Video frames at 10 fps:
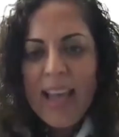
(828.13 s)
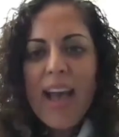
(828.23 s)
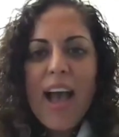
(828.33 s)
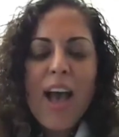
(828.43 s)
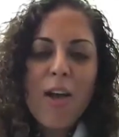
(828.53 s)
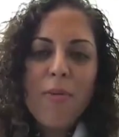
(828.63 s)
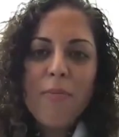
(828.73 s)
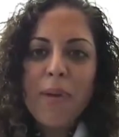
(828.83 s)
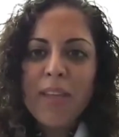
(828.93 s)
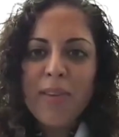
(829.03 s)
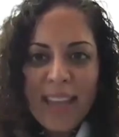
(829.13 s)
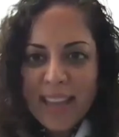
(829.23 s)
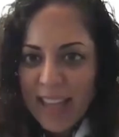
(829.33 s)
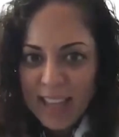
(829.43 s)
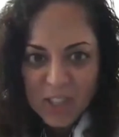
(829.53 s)
But you
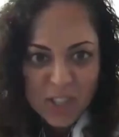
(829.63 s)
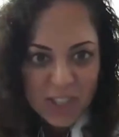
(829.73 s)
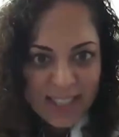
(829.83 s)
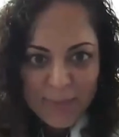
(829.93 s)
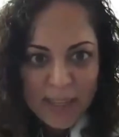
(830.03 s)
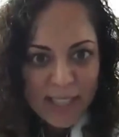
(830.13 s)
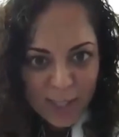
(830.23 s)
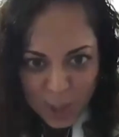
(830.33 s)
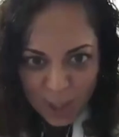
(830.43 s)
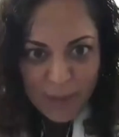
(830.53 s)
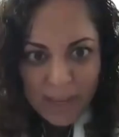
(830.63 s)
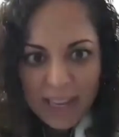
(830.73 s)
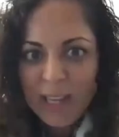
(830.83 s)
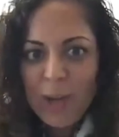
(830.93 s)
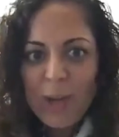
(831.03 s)
can't catch this by touching
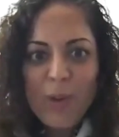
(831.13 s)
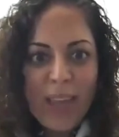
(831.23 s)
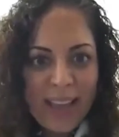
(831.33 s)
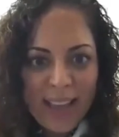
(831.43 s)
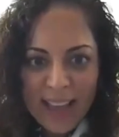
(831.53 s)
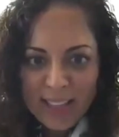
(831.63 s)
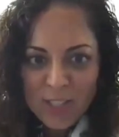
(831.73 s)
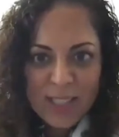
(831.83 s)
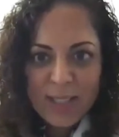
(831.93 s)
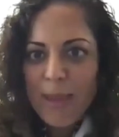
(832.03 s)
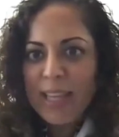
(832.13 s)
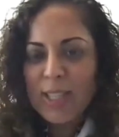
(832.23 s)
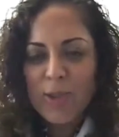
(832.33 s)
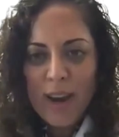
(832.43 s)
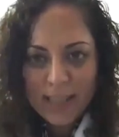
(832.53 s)
me, you can't catch this by
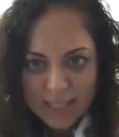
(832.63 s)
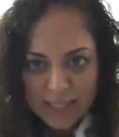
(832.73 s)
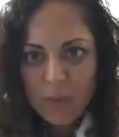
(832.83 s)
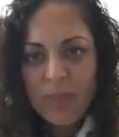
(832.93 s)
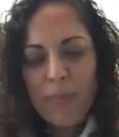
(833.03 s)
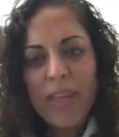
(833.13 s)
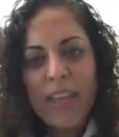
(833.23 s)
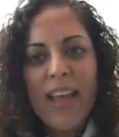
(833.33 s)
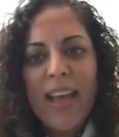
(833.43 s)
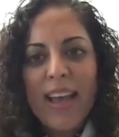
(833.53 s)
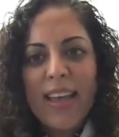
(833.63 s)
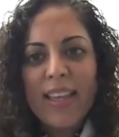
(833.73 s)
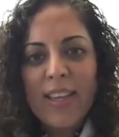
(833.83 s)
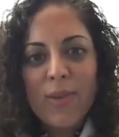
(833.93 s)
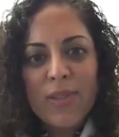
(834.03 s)
interacting with me. I
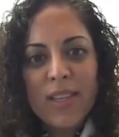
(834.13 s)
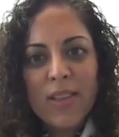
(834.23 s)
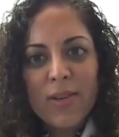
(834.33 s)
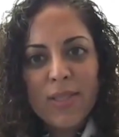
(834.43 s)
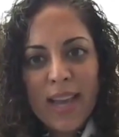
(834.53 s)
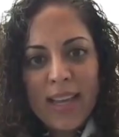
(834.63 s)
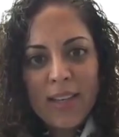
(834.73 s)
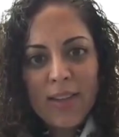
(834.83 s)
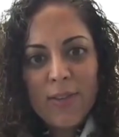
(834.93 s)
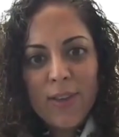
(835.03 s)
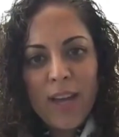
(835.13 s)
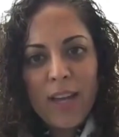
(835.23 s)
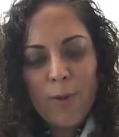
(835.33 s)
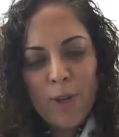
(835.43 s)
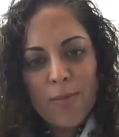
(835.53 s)
think using those kind of
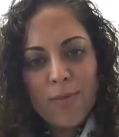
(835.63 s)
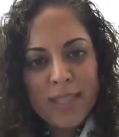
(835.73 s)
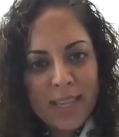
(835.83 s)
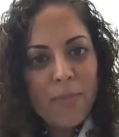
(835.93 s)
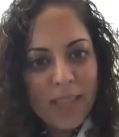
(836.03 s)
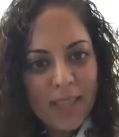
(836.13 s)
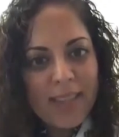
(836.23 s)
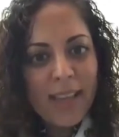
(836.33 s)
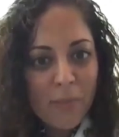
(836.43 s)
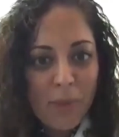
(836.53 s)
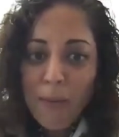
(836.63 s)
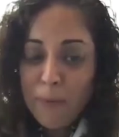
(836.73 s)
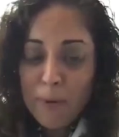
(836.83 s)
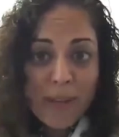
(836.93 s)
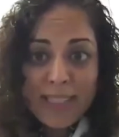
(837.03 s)
terms can be
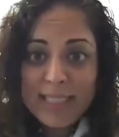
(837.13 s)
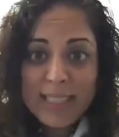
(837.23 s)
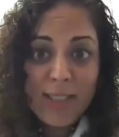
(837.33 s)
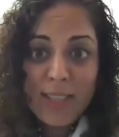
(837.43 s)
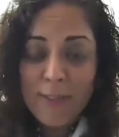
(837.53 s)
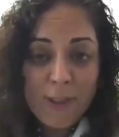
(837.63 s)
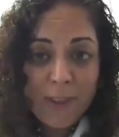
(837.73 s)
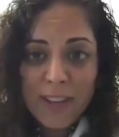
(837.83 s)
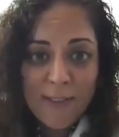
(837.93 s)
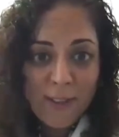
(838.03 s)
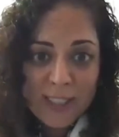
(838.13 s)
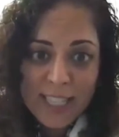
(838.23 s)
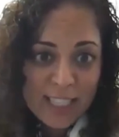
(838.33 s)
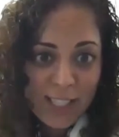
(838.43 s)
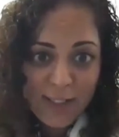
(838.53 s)
helpful, but it's still a difficult
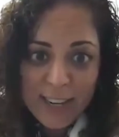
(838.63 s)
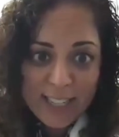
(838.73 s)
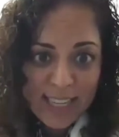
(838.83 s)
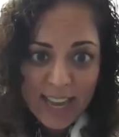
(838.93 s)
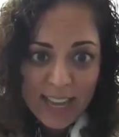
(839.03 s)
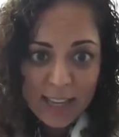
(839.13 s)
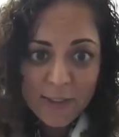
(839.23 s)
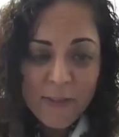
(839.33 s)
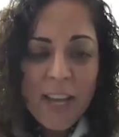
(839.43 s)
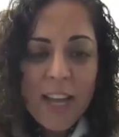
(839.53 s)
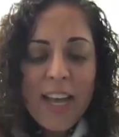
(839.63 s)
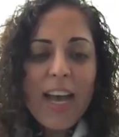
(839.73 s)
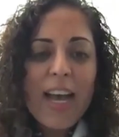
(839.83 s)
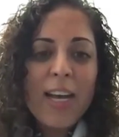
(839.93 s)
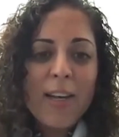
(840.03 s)
conversation, right, to have.
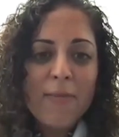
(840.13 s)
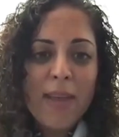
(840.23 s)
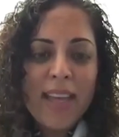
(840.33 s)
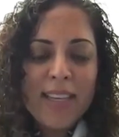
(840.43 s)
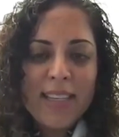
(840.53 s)
And